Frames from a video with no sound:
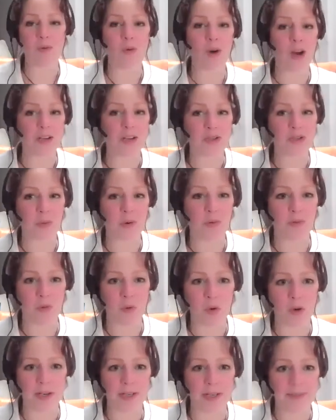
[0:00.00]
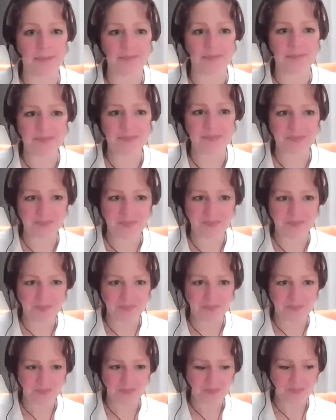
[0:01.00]
want to avoid.
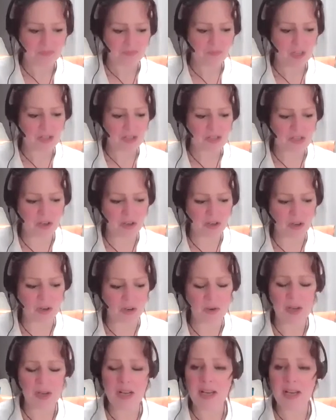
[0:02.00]
So